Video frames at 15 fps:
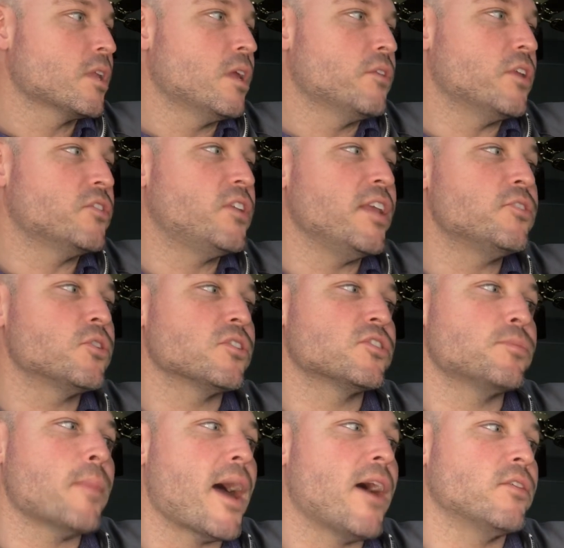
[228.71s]
The teacher
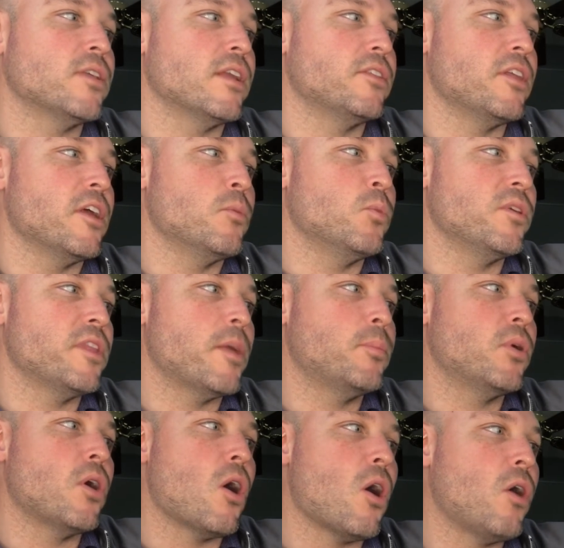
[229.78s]
smiled at them when they
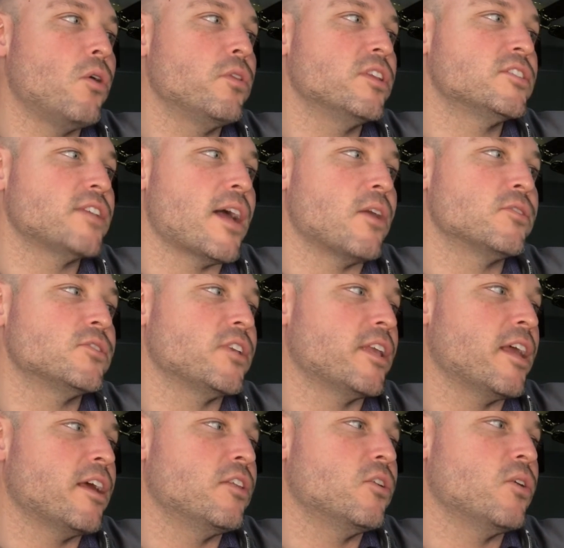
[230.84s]
put all the sounds
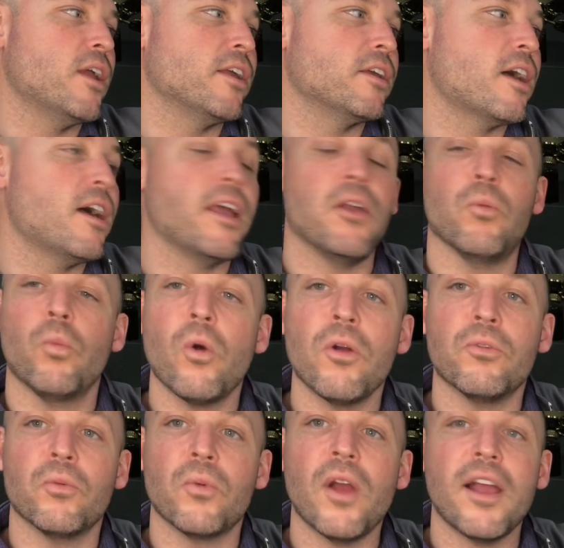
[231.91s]
together and got a
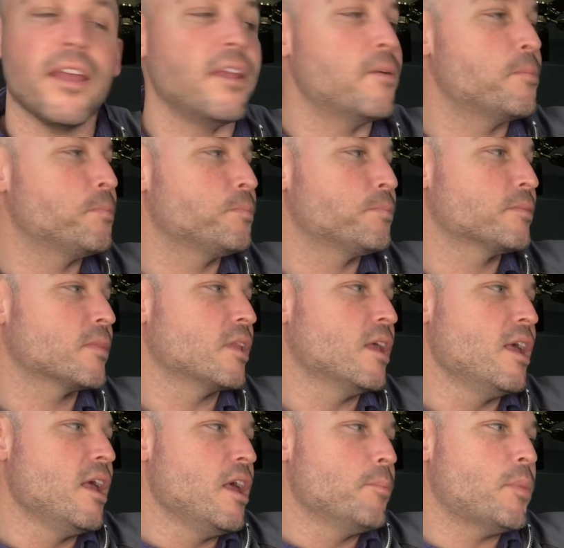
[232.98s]
word right.
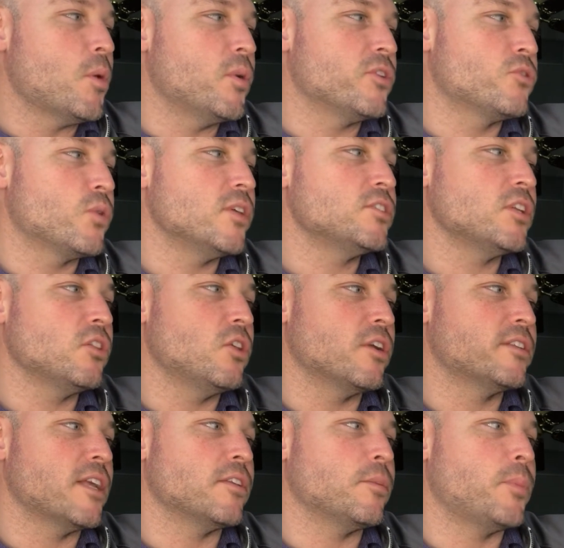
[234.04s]
But when Tricia
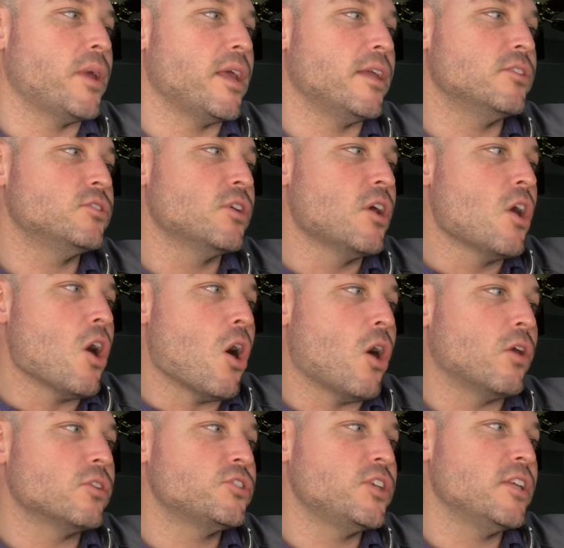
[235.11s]
looked at the page,
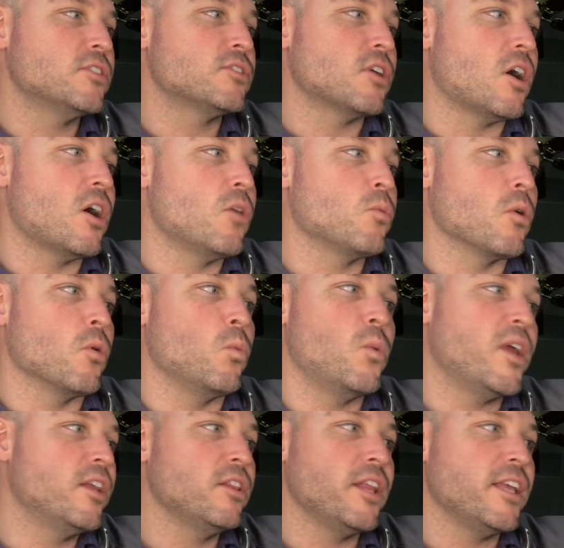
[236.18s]
all she saw were
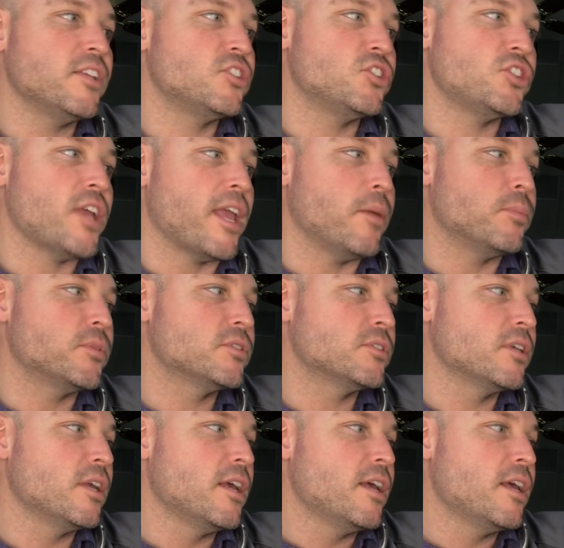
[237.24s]
wiggling shapes.